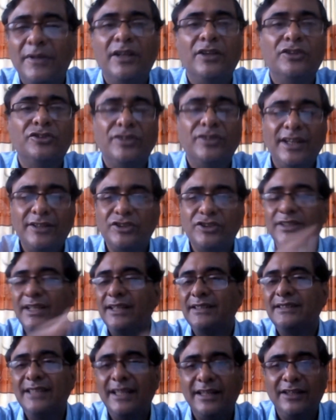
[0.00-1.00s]
So that's
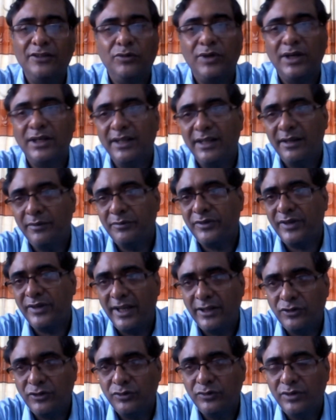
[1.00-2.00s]
exactly what I am
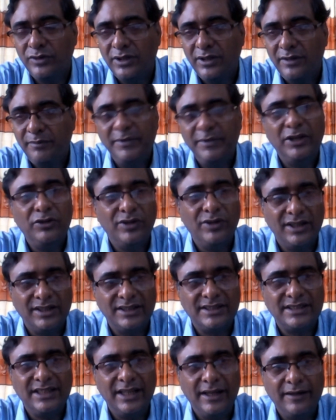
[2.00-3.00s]
trying to make you
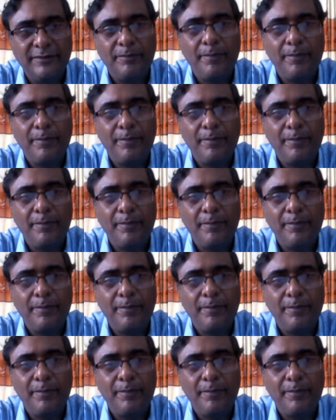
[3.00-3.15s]
understand.